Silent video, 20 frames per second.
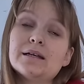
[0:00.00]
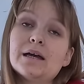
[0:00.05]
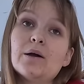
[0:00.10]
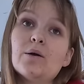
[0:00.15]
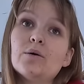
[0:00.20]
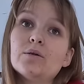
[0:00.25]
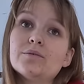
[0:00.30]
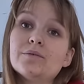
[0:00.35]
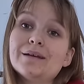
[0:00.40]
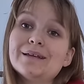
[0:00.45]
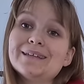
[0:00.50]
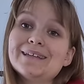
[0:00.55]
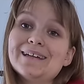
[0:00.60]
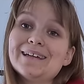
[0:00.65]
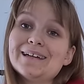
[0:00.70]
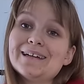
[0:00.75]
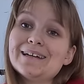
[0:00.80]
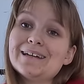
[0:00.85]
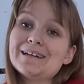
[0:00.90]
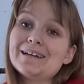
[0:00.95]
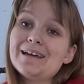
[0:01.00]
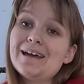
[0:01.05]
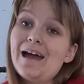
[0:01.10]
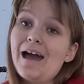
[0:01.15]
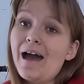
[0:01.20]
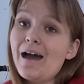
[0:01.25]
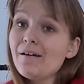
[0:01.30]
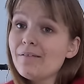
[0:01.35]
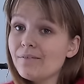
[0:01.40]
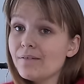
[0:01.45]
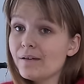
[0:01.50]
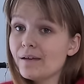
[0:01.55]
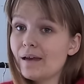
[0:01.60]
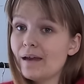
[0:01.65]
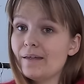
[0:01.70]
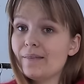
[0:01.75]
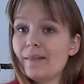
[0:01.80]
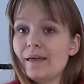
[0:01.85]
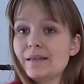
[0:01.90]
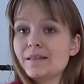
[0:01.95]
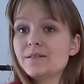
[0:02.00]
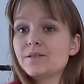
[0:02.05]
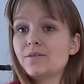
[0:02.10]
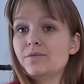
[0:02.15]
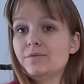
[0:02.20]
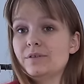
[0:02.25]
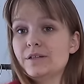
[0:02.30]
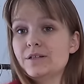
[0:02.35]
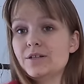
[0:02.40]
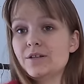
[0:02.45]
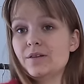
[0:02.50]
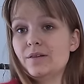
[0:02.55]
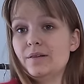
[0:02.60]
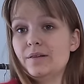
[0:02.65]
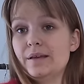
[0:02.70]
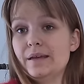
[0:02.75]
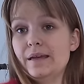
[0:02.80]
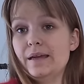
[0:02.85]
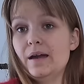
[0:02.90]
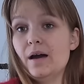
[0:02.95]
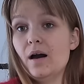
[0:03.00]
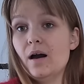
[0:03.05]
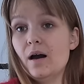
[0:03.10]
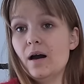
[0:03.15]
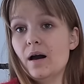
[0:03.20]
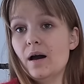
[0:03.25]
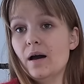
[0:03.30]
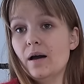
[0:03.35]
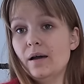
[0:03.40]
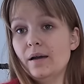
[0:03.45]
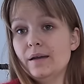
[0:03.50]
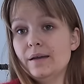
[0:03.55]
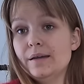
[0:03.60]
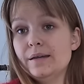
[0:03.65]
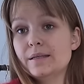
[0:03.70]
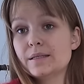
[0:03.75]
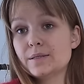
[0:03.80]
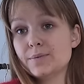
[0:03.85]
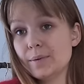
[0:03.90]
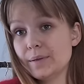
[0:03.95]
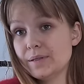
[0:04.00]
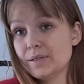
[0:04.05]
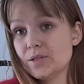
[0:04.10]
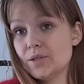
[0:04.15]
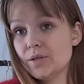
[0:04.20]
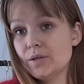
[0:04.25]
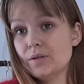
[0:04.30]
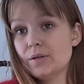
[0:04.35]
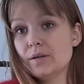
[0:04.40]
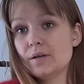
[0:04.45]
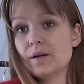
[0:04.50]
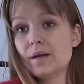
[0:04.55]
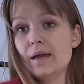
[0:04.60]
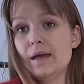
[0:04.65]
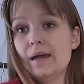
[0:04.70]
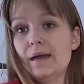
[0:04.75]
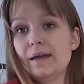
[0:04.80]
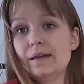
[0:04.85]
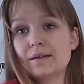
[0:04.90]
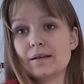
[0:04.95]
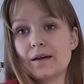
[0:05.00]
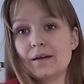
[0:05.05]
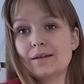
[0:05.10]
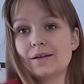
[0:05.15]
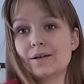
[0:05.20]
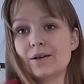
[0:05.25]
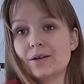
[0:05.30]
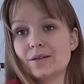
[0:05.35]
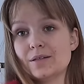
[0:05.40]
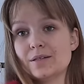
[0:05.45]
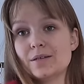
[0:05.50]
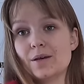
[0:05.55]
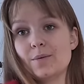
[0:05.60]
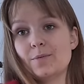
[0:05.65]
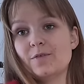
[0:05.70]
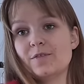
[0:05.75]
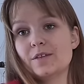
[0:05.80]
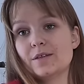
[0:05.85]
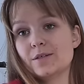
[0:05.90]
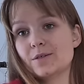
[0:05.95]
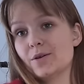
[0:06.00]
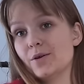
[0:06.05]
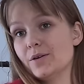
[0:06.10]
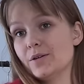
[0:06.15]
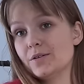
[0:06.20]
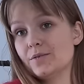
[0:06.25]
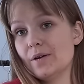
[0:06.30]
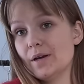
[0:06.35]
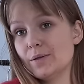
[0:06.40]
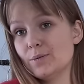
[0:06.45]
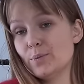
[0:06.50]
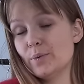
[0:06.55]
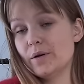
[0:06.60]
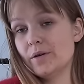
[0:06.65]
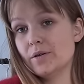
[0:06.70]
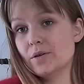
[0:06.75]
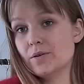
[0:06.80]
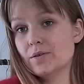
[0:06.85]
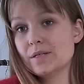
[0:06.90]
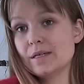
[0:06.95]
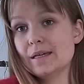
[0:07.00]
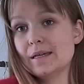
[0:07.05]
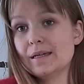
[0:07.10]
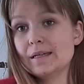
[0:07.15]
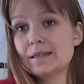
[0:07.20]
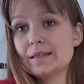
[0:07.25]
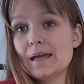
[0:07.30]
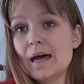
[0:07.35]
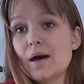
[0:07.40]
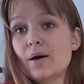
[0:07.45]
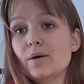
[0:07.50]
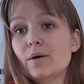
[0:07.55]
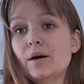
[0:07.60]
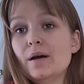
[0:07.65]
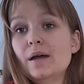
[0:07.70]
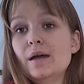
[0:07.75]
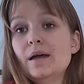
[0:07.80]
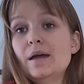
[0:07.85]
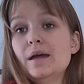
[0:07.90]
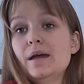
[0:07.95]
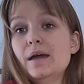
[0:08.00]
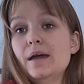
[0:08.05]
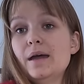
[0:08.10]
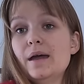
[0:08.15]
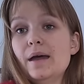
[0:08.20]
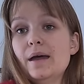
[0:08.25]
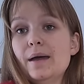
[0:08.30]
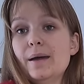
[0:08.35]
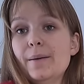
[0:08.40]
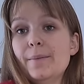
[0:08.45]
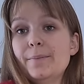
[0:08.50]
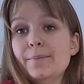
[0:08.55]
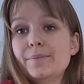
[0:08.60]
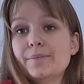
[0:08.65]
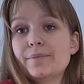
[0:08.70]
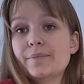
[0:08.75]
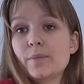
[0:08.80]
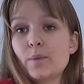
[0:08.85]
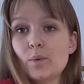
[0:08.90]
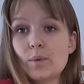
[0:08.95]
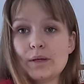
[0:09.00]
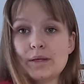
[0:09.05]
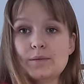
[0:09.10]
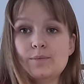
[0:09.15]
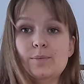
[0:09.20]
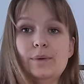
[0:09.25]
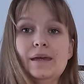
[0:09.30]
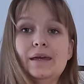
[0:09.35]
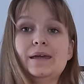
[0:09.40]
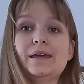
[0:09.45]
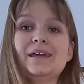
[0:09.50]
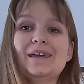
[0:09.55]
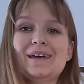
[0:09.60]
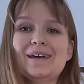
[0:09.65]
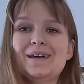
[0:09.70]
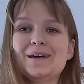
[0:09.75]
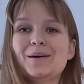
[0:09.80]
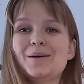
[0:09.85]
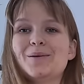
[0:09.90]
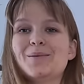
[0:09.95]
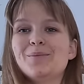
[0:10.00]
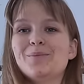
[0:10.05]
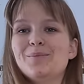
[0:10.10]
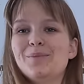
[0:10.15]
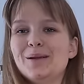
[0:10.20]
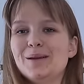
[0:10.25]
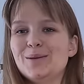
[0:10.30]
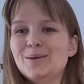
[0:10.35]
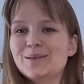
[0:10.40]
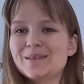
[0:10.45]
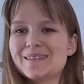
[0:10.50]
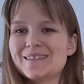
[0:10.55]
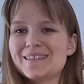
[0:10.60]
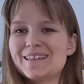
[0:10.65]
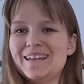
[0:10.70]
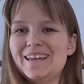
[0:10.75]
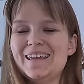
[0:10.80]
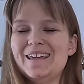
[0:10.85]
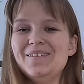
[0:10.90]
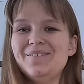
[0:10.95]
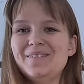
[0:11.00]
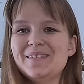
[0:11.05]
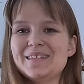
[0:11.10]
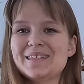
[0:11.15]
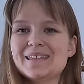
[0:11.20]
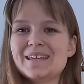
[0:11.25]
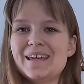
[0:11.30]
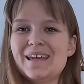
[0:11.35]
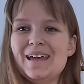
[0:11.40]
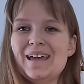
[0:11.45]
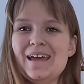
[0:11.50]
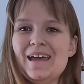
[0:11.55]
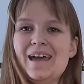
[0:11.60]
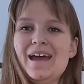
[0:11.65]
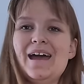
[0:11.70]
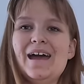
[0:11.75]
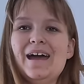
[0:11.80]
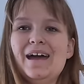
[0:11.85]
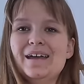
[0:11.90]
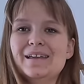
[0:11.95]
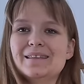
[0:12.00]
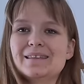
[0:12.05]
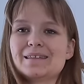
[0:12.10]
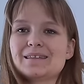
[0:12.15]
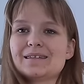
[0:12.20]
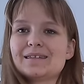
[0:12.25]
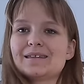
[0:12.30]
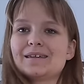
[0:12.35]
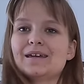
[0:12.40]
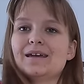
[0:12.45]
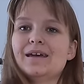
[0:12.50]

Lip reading: I already have, and that's originally a sweater. It kind of cuts off the skirt right where you're seeing it now, with big balloon sleeves and